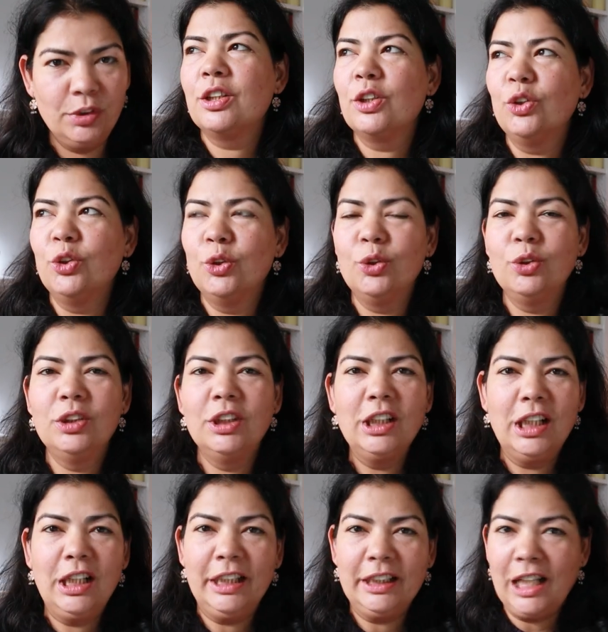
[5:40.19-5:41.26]
So
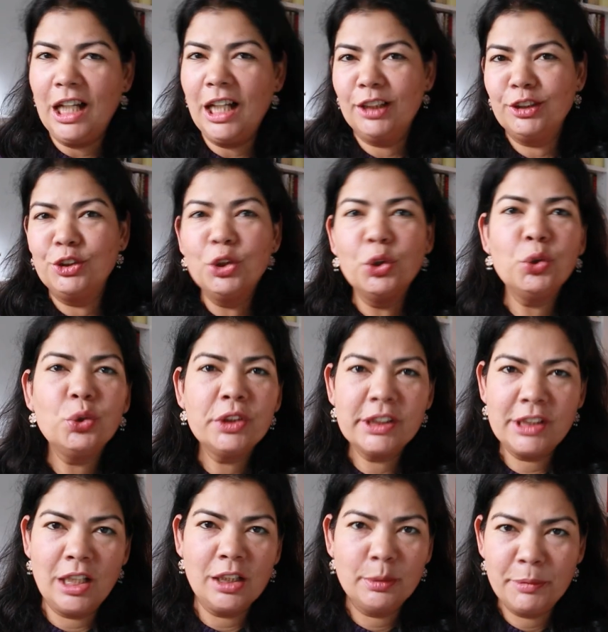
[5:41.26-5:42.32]
like I had no
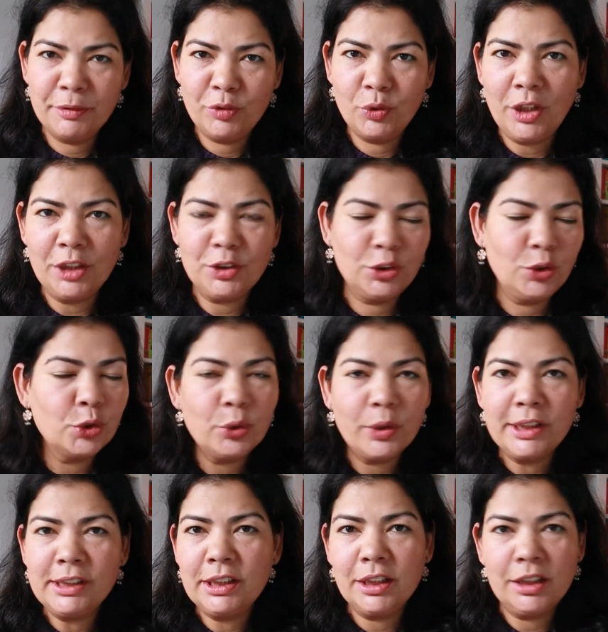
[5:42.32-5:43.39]
desire before that to go to
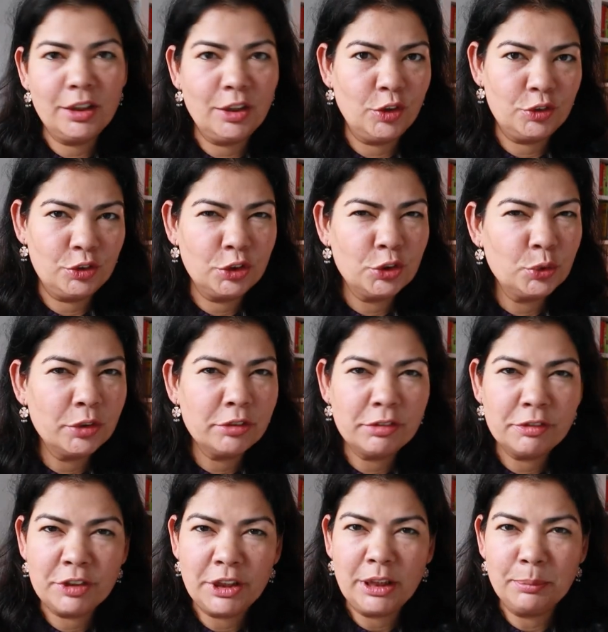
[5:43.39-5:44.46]
India or to do a
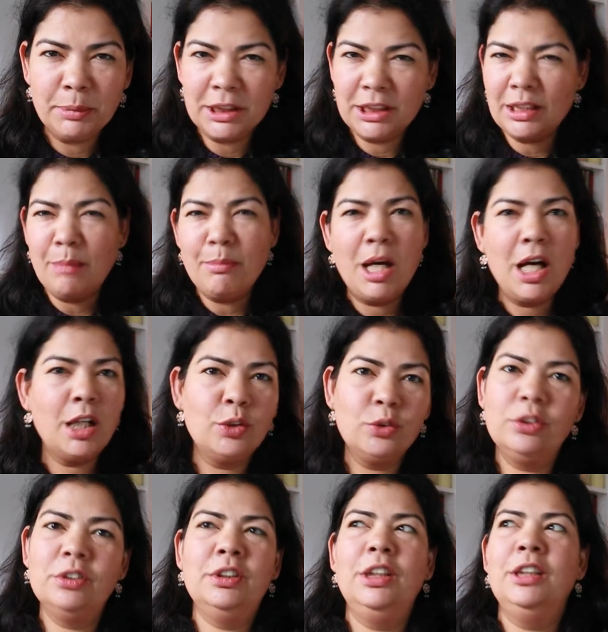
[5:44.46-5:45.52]
retreat, but
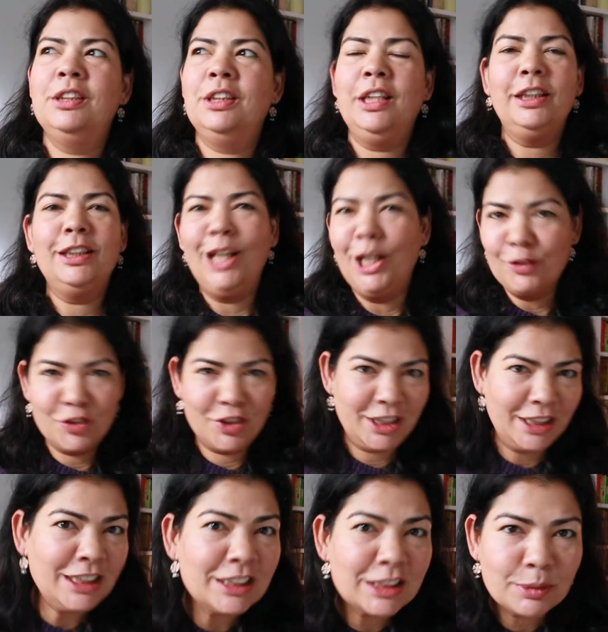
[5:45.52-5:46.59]
somehow it's like life
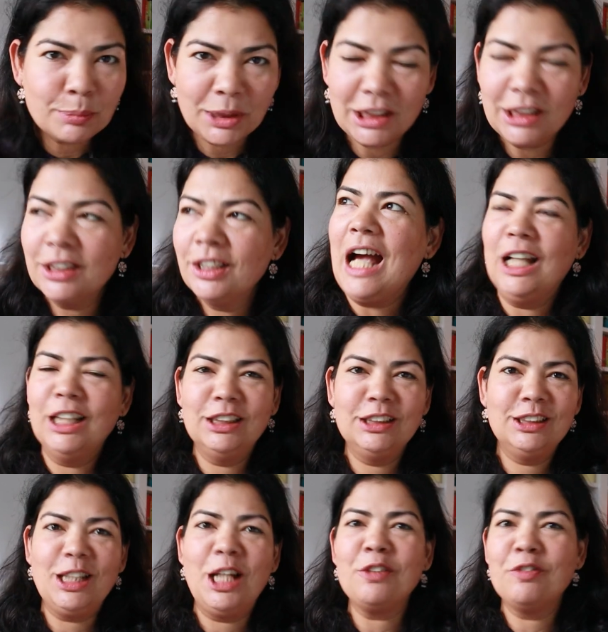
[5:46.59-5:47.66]
seized me
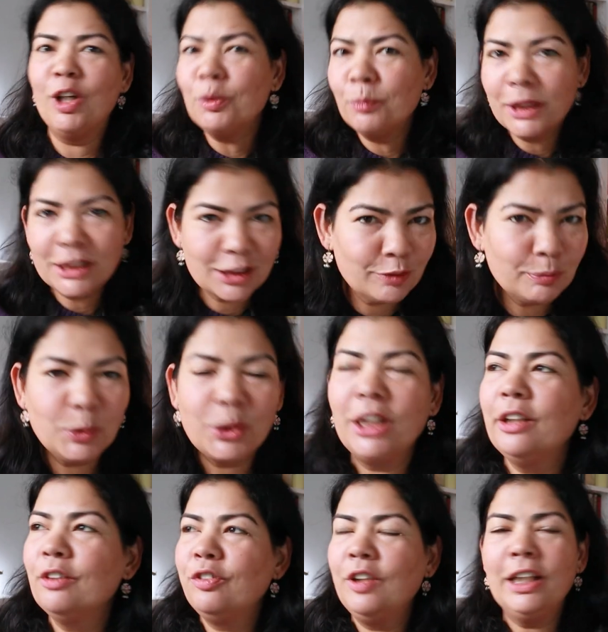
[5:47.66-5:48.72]
and I found myself
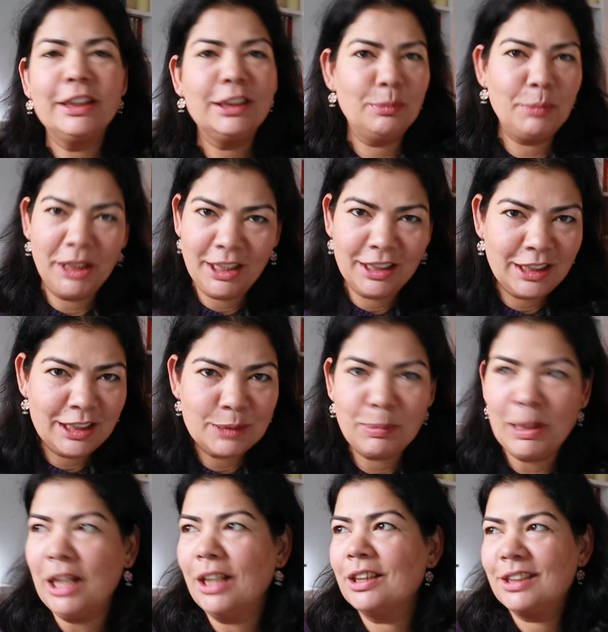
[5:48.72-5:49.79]
booking a flight and making these
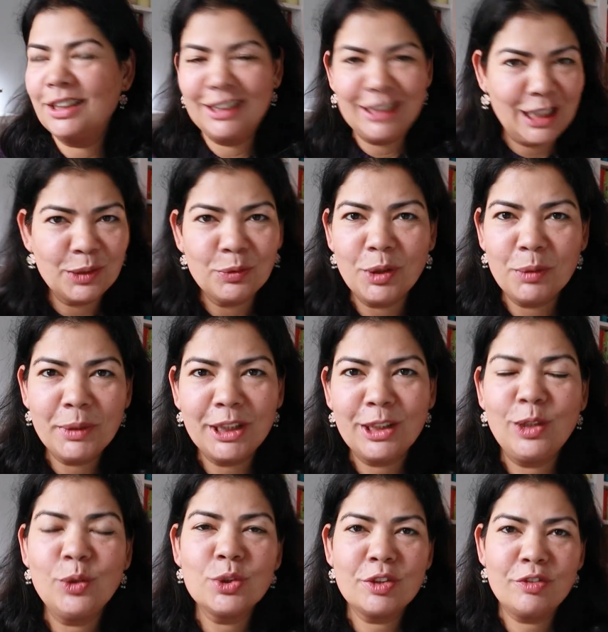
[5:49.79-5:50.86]
plans and telling one of my
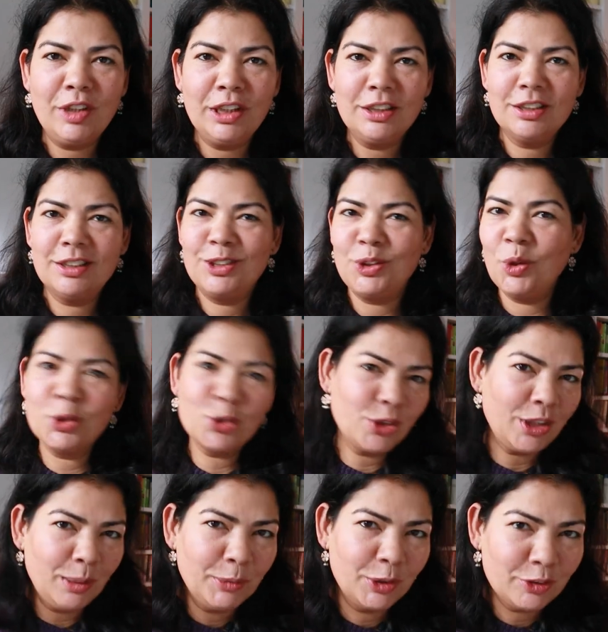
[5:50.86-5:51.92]
close friends to also
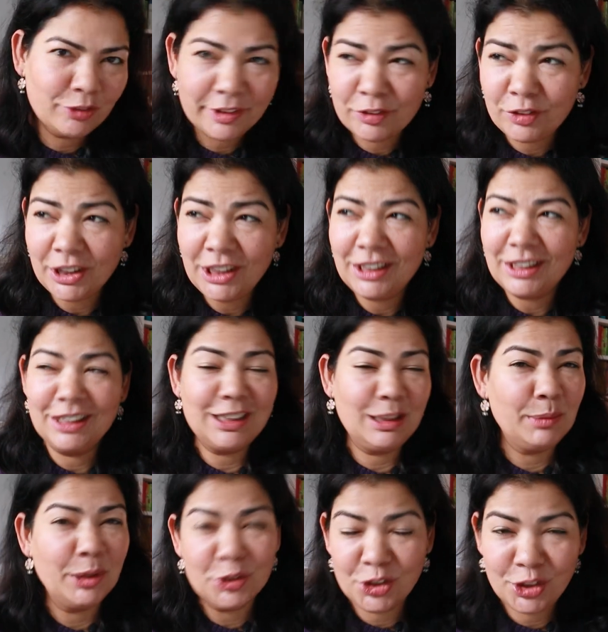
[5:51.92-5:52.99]
come on the retreat, and
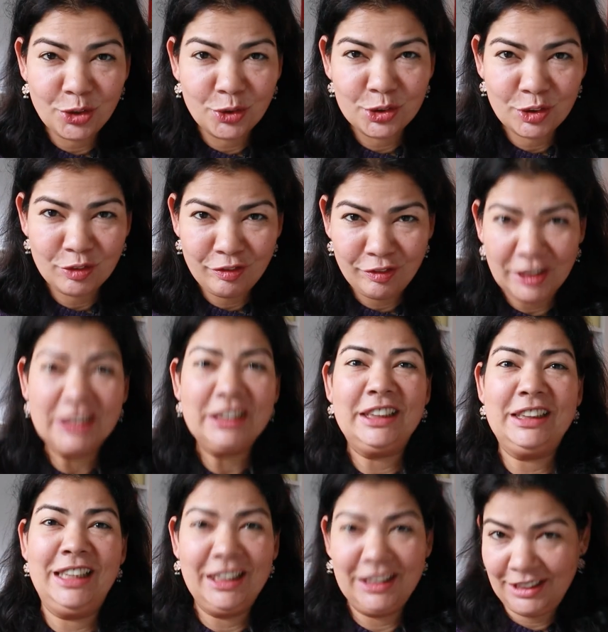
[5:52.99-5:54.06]
somehow she also felt
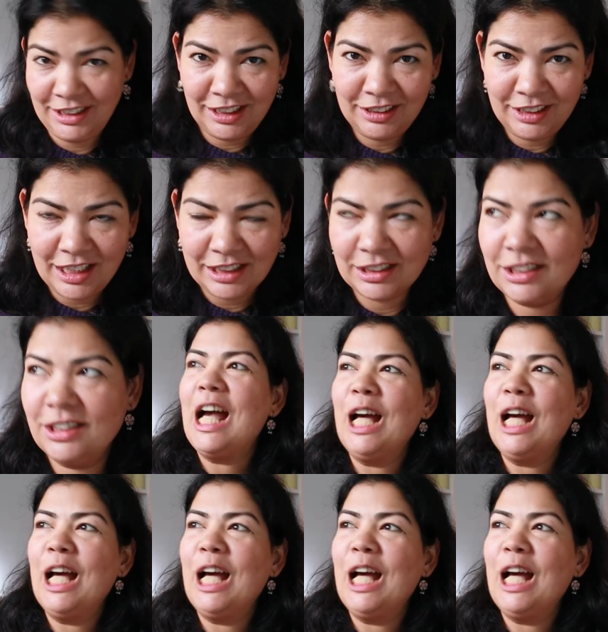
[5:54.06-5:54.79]
like saying yes.